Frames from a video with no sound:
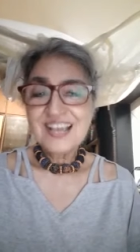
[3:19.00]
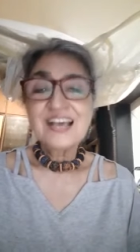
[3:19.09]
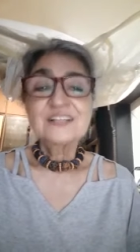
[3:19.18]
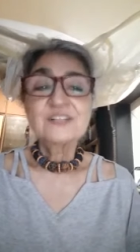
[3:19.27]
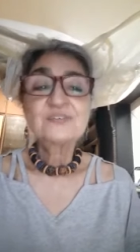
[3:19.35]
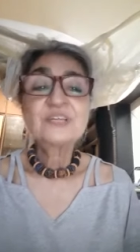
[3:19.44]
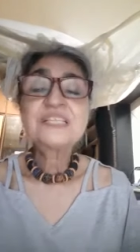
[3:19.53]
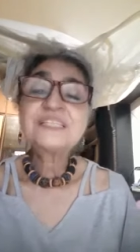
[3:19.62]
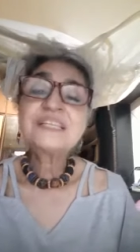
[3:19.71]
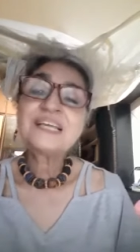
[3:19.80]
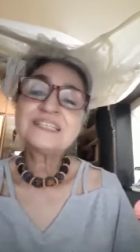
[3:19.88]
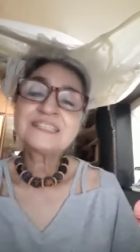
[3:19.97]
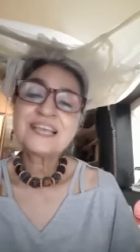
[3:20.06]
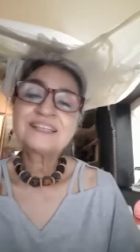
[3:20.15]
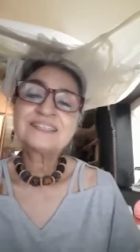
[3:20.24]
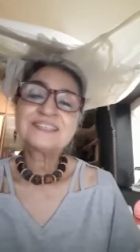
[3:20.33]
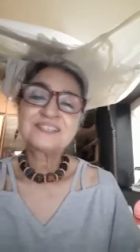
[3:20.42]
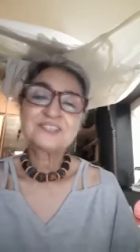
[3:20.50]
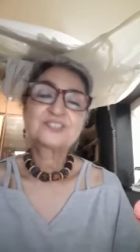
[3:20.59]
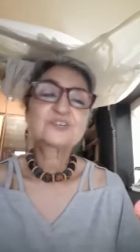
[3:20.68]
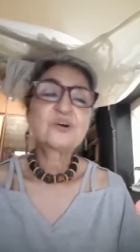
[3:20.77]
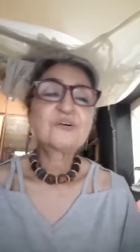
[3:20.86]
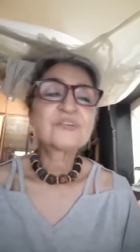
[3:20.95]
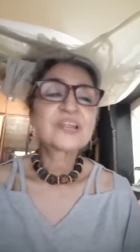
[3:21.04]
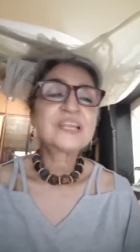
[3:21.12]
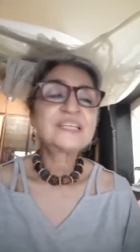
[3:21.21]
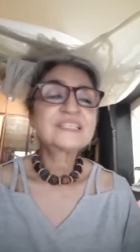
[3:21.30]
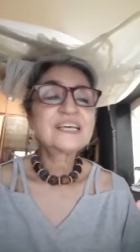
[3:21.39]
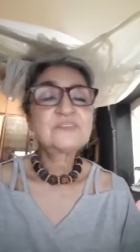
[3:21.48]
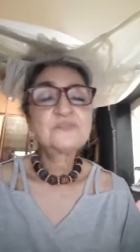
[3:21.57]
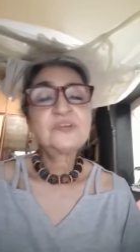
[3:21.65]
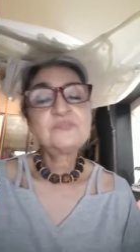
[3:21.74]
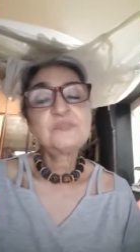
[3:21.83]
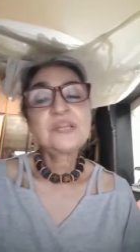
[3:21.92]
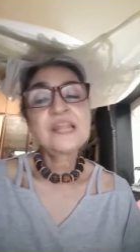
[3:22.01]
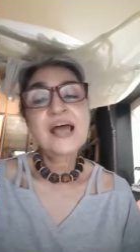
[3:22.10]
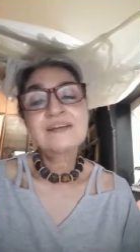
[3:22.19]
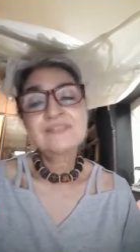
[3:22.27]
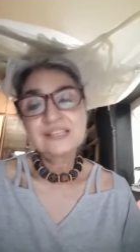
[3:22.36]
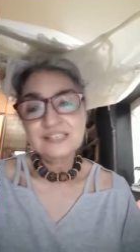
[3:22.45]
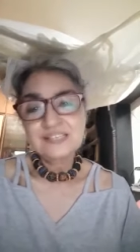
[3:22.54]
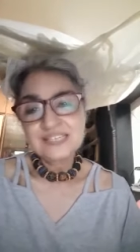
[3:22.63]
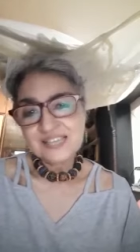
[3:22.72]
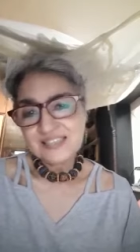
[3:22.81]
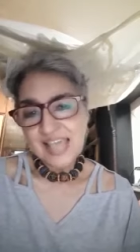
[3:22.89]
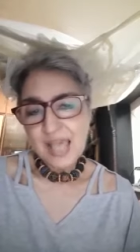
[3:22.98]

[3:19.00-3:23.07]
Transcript: The reason I share this story is that we've been having the 10th